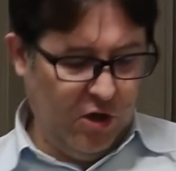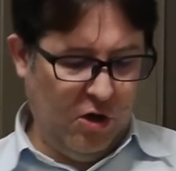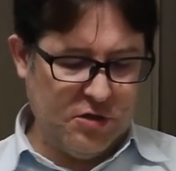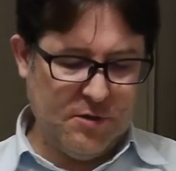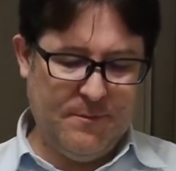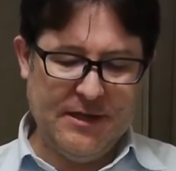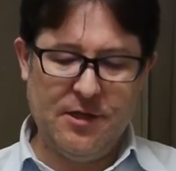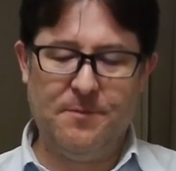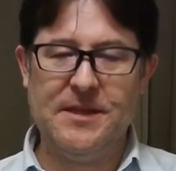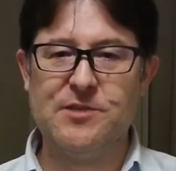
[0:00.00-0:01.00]
Also picked
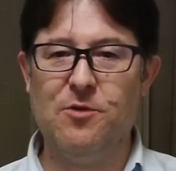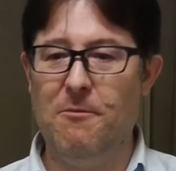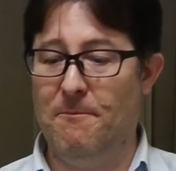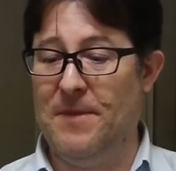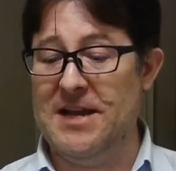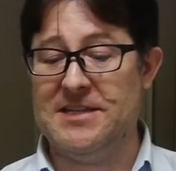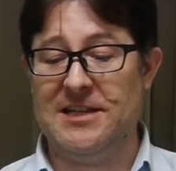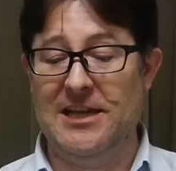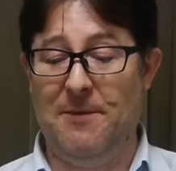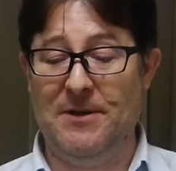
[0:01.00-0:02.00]
up this one.
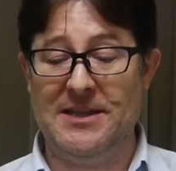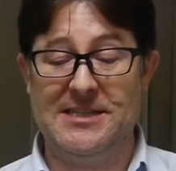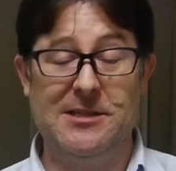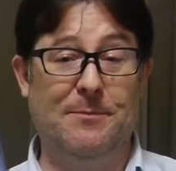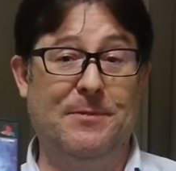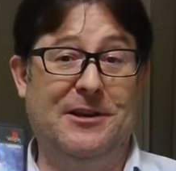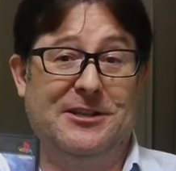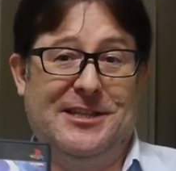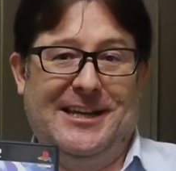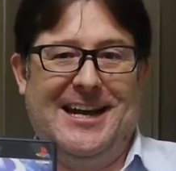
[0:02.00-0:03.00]
Basically I picked this up
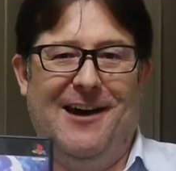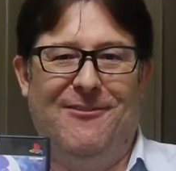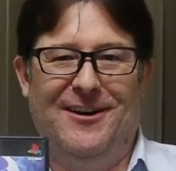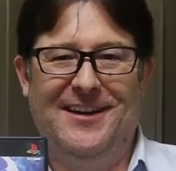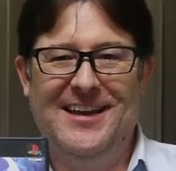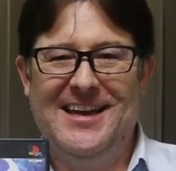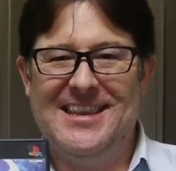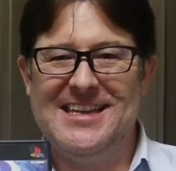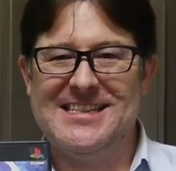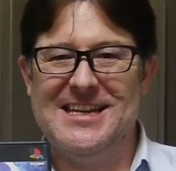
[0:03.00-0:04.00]
because of the cover.
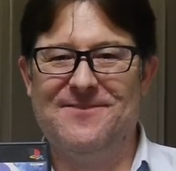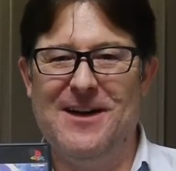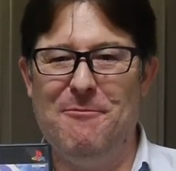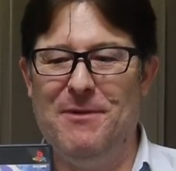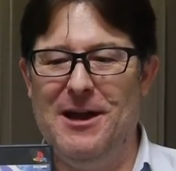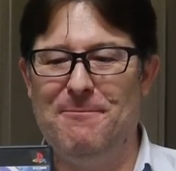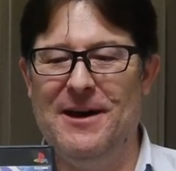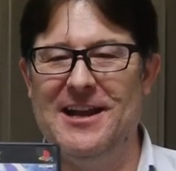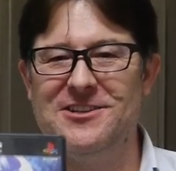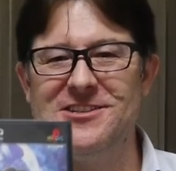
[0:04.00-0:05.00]
This is Vampire
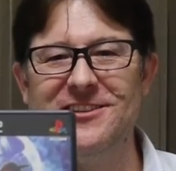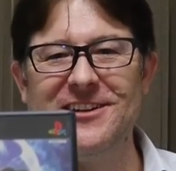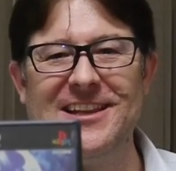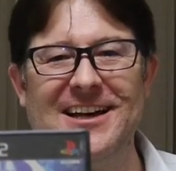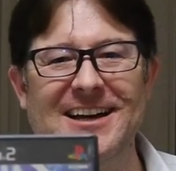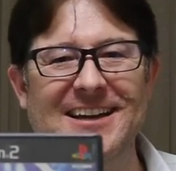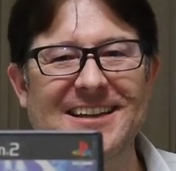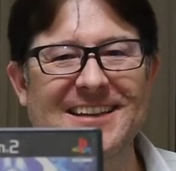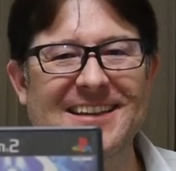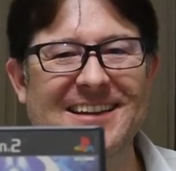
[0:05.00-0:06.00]
Panic. Just look at that.
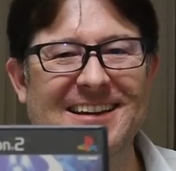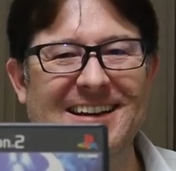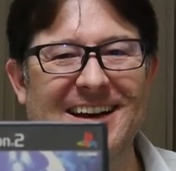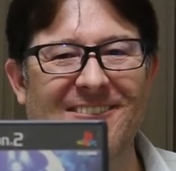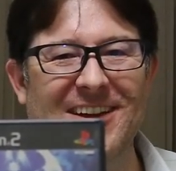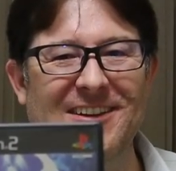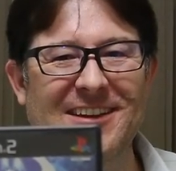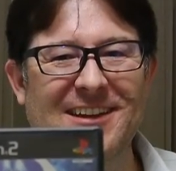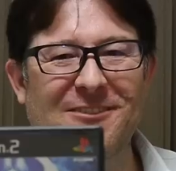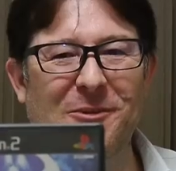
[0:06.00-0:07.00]
I mean,
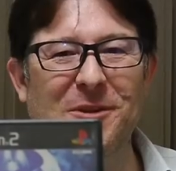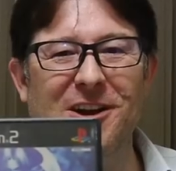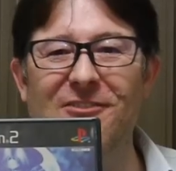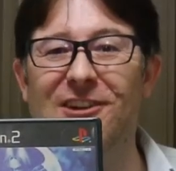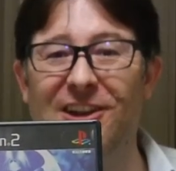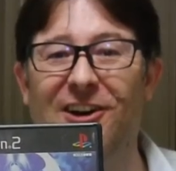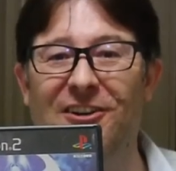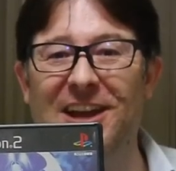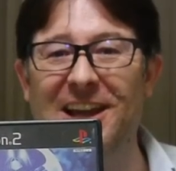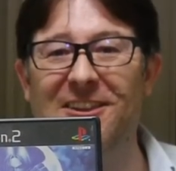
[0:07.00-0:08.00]
from the cover
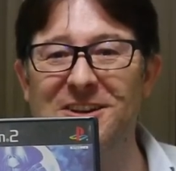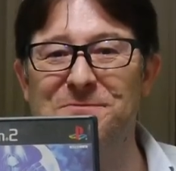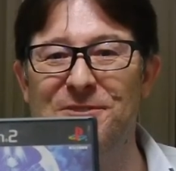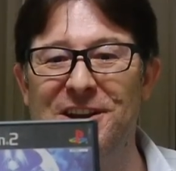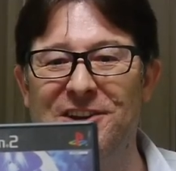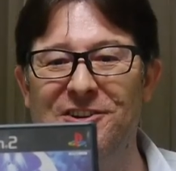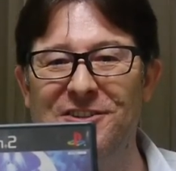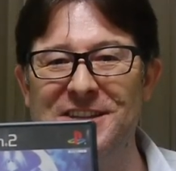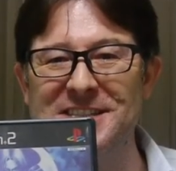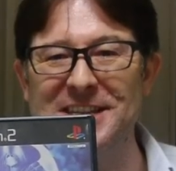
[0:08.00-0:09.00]
alone, it looks pretty cool,
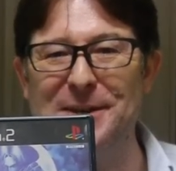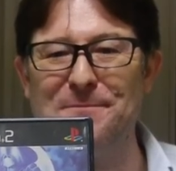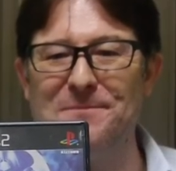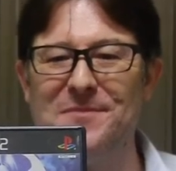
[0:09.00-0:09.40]
doesn't it?